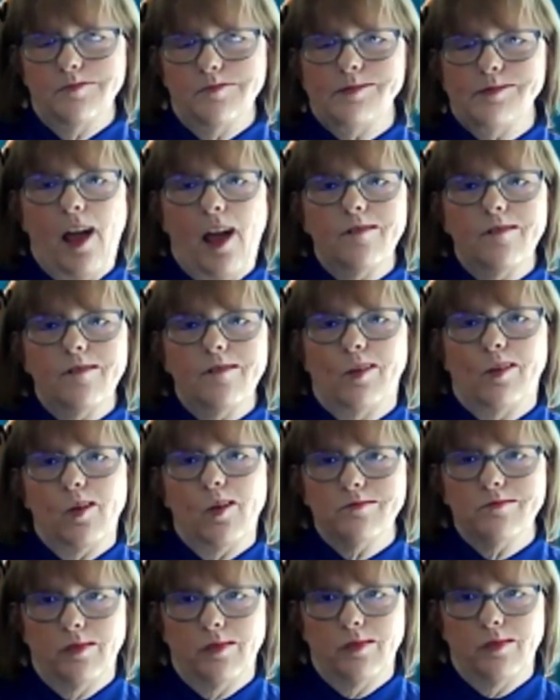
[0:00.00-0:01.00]

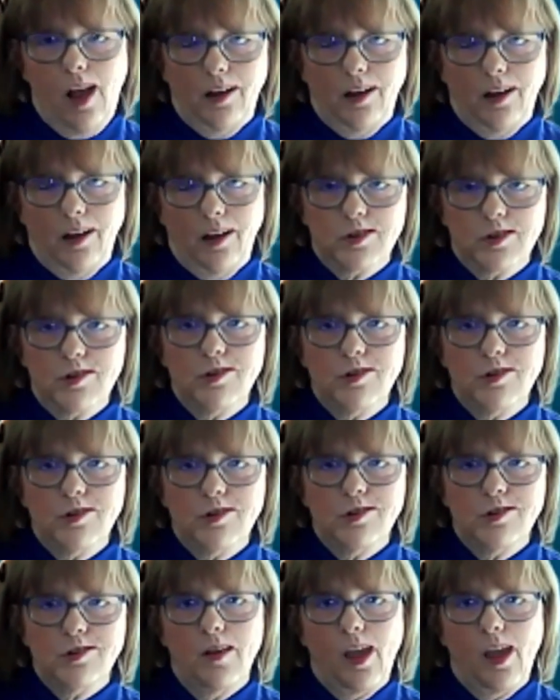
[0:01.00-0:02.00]
platform like
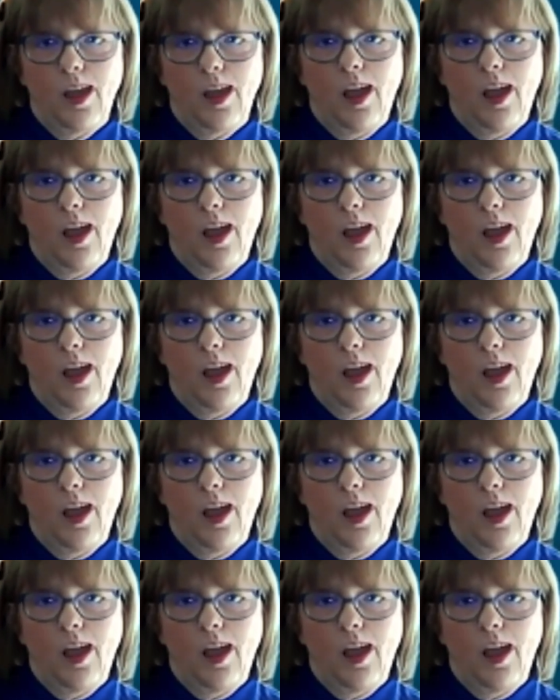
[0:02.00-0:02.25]
Zoom